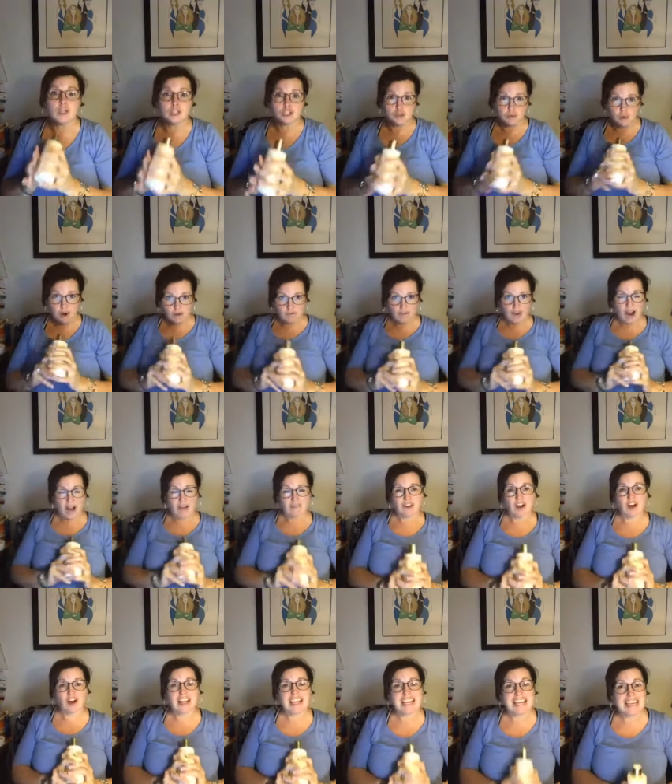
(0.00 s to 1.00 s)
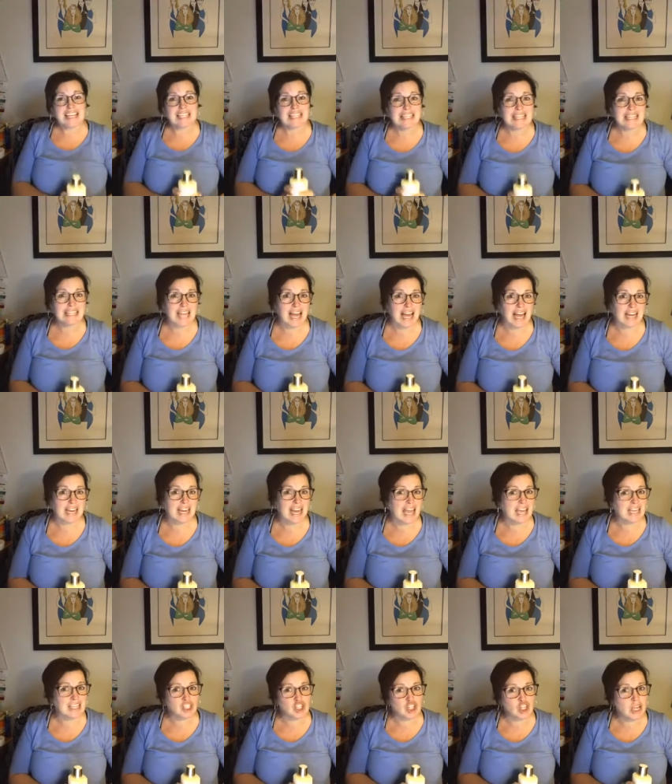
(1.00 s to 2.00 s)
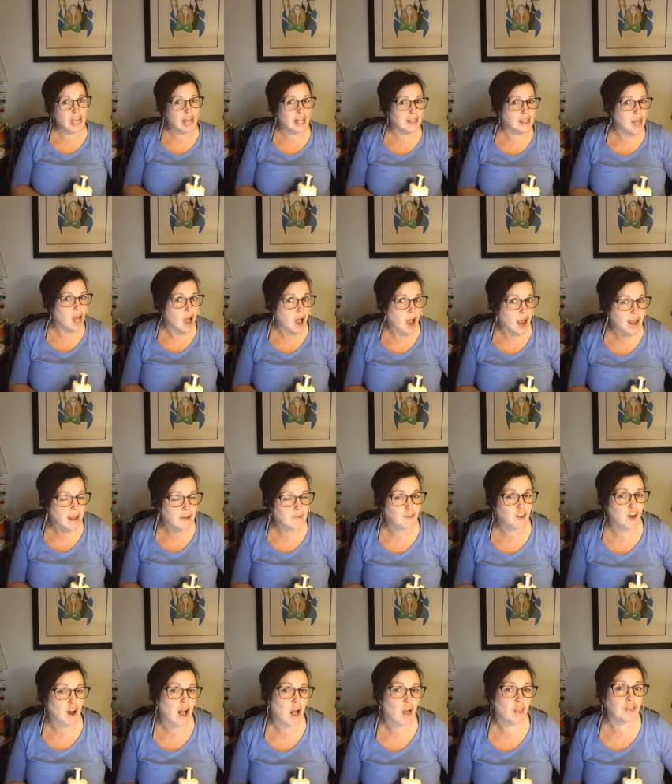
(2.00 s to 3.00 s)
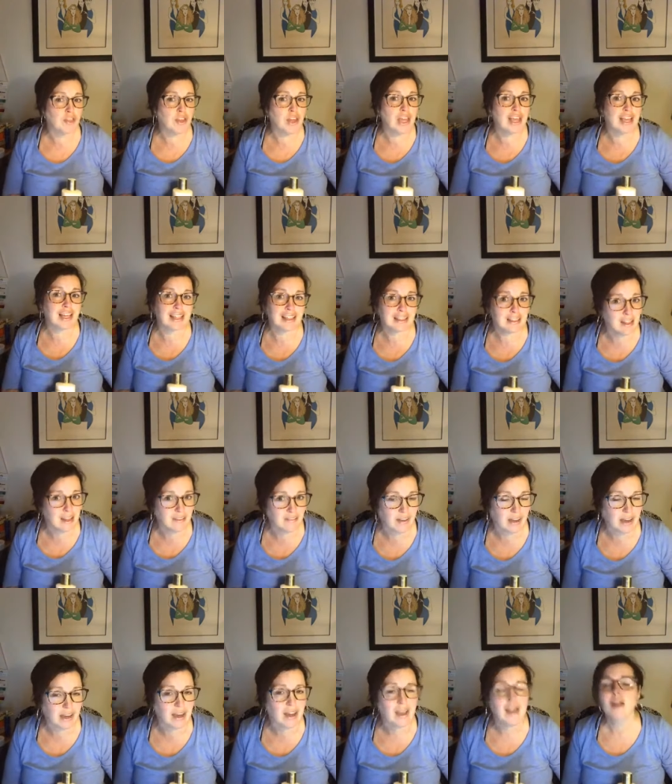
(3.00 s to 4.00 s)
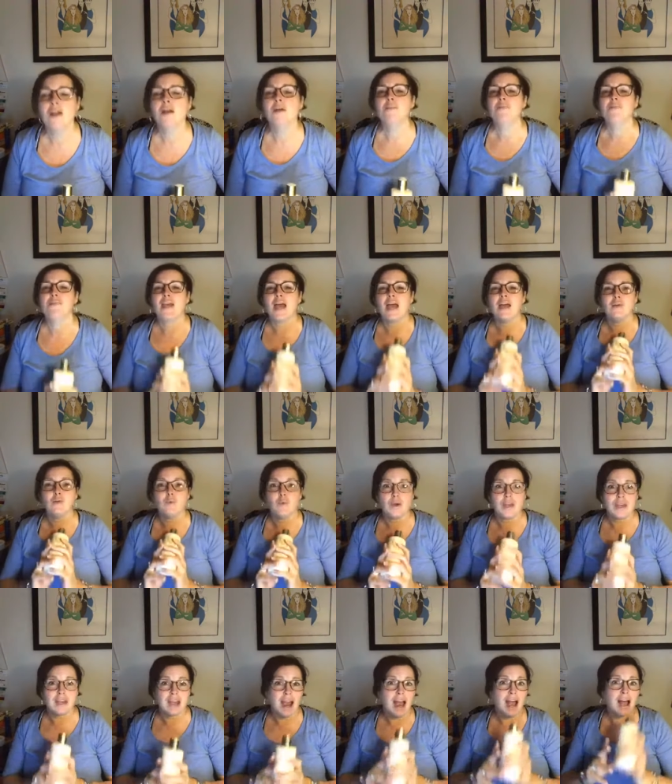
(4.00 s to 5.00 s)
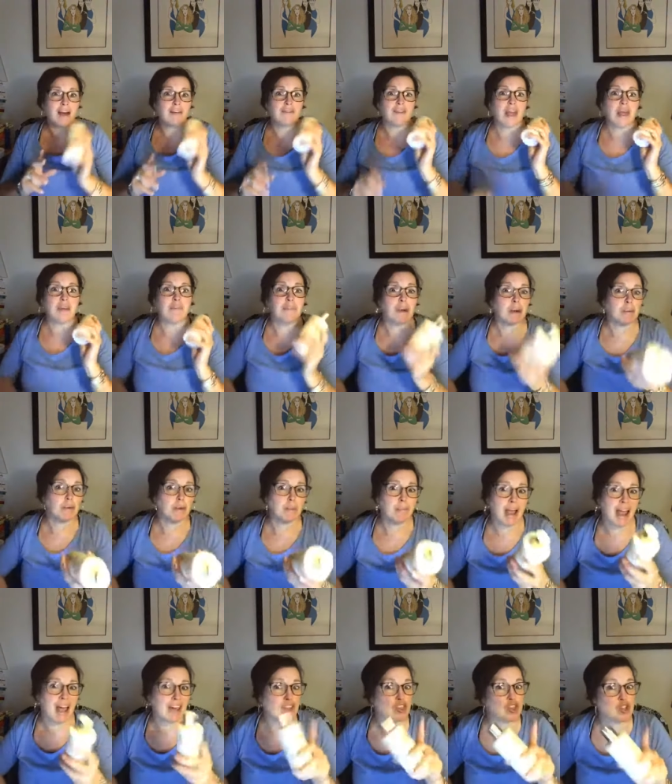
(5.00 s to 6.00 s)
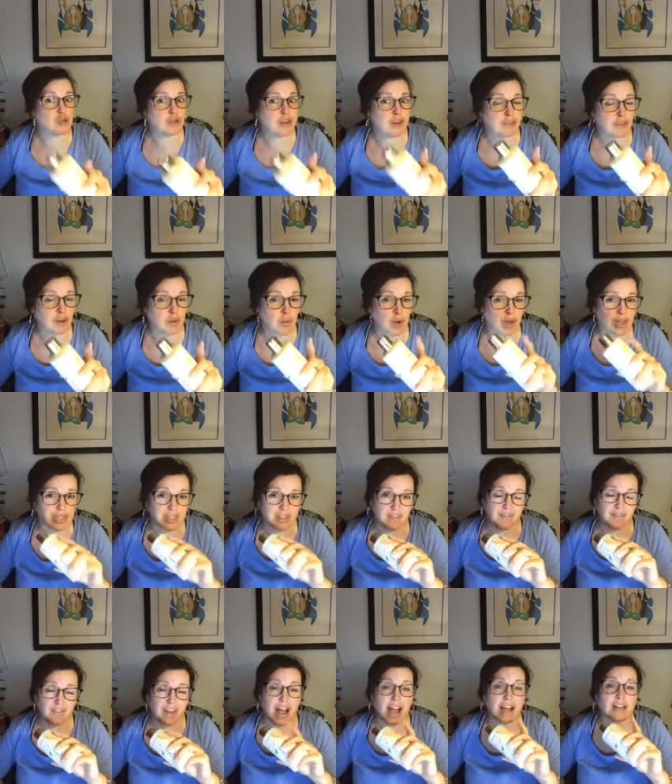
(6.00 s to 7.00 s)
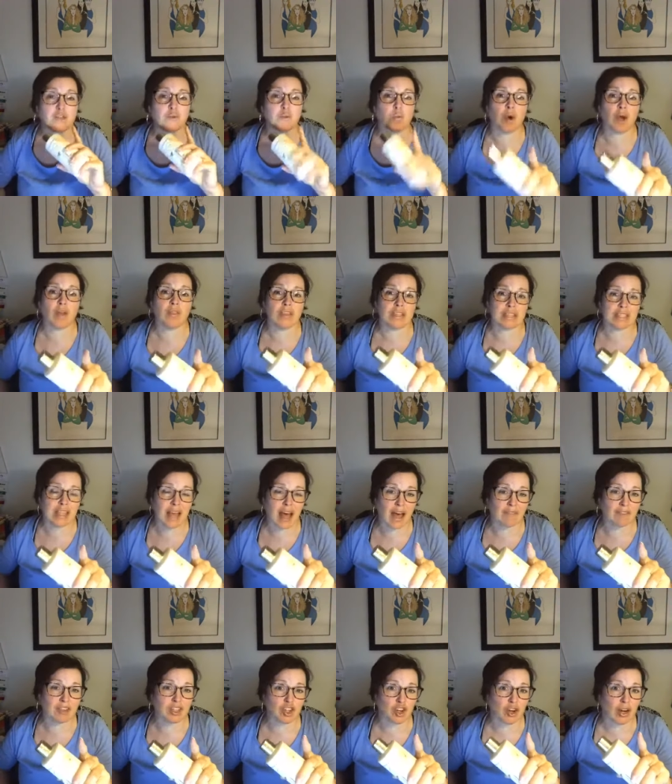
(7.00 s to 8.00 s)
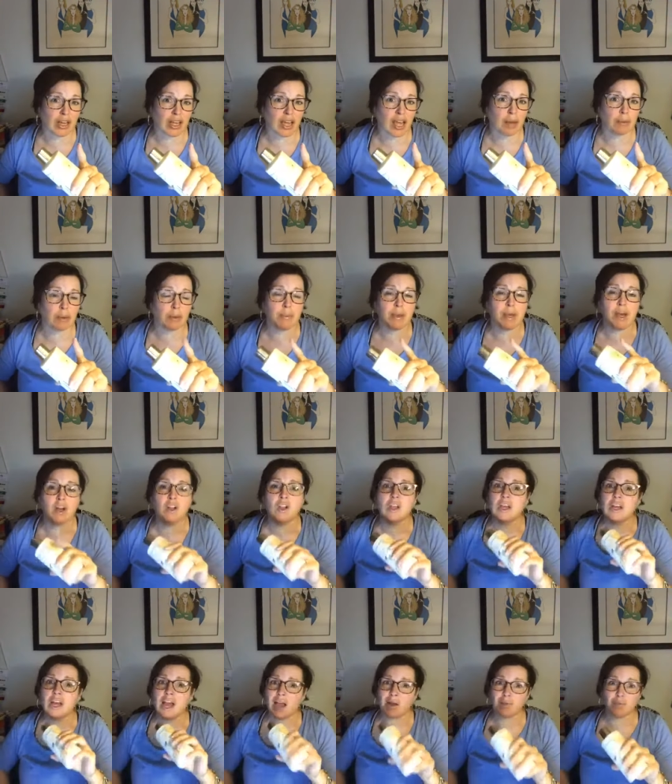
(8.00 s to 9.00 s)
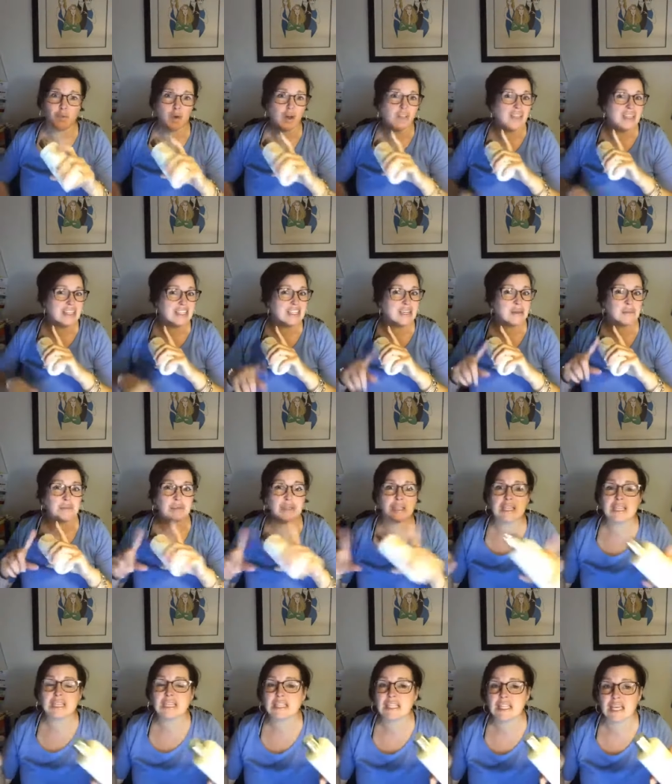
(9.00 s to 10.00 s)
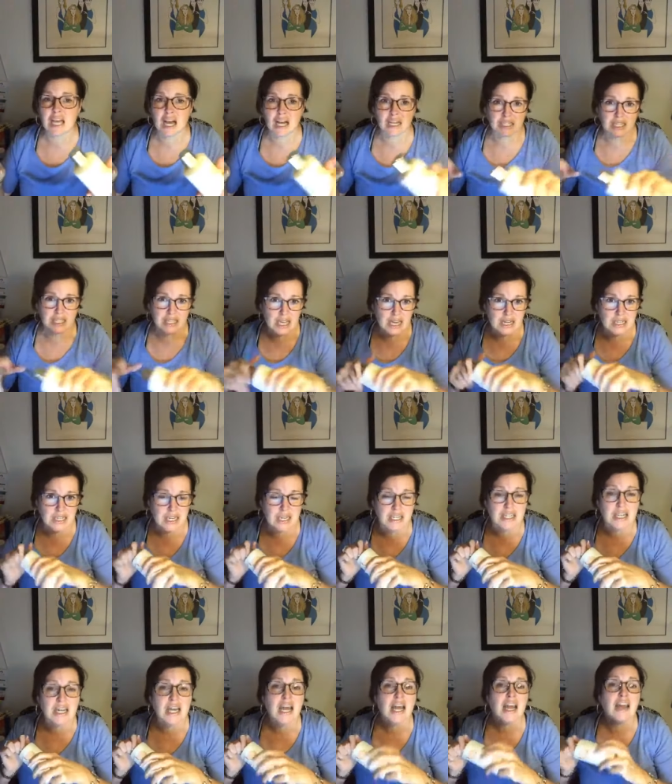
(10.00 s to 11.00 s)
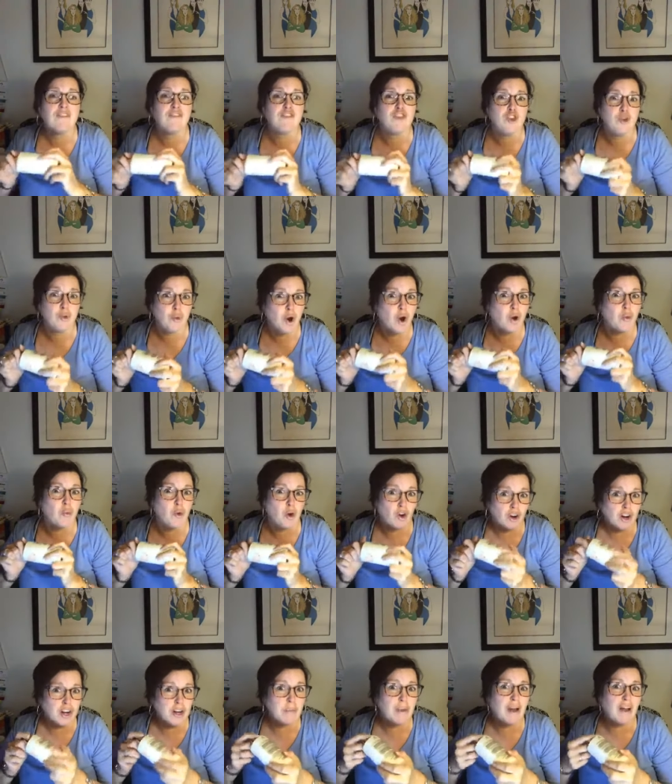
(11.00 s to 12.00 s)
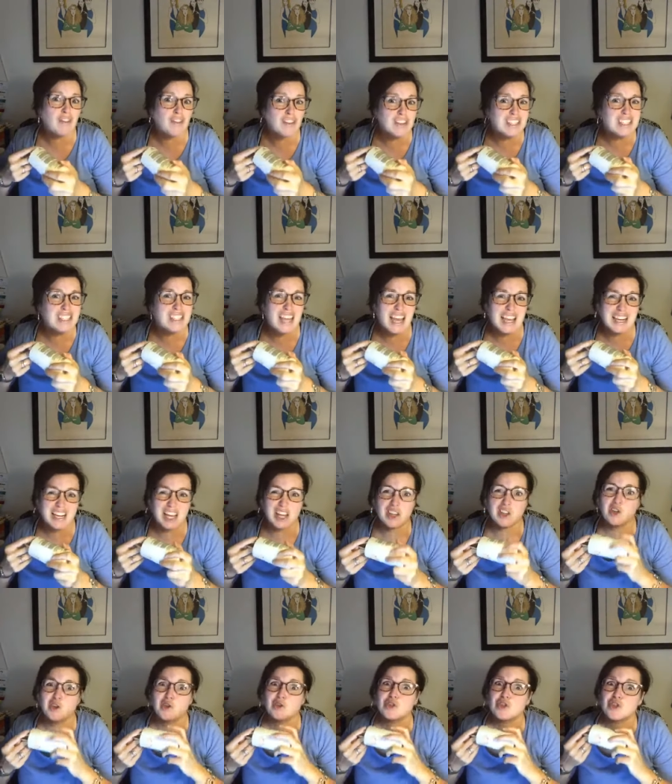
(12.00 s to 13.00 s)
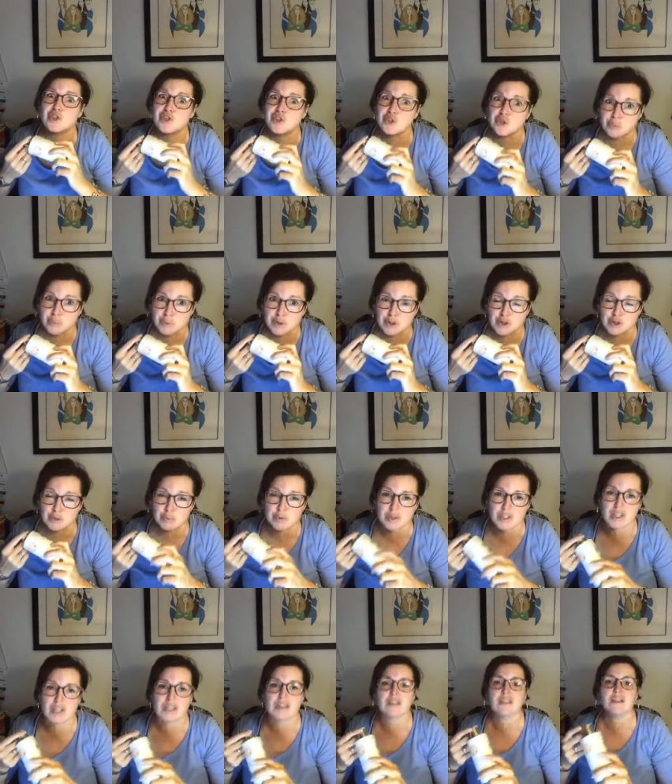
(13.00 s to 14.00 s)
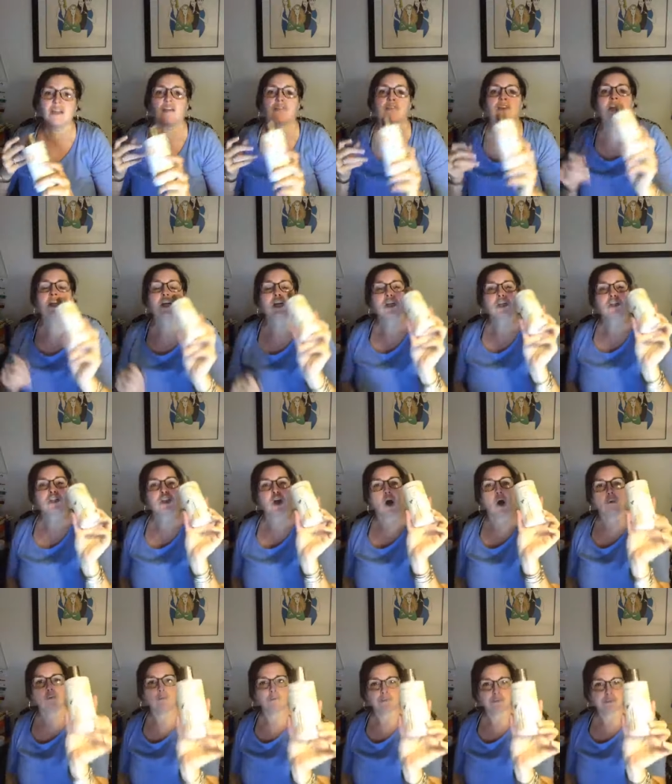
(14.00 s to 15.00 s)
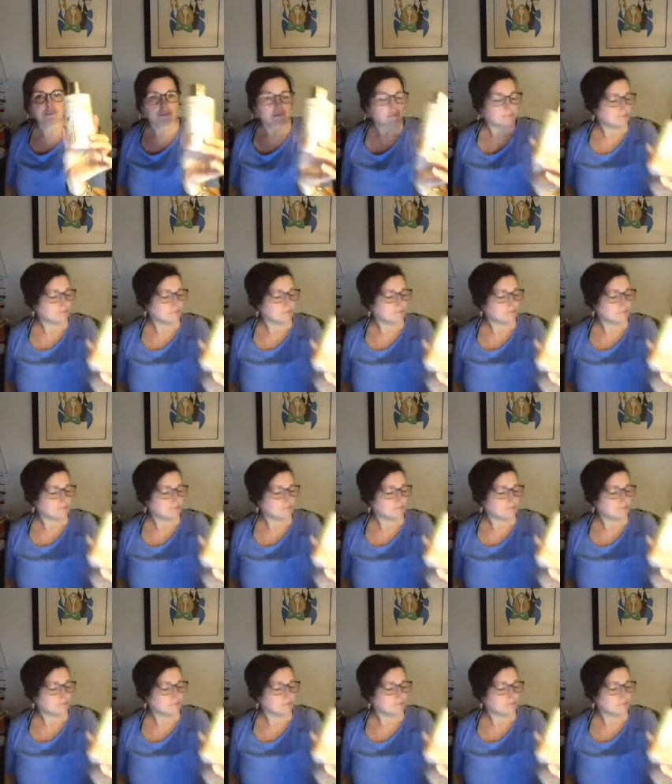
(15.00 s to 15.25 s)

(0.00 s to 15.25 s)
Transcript: we do our, have our Healy line, H-E-L-I, for healthy living. And we have a bubble bath, two different ones, in fact, one that's lavender and chamomile and one that's completely unscented if you are worried about the scent and you're super, super sensitive. So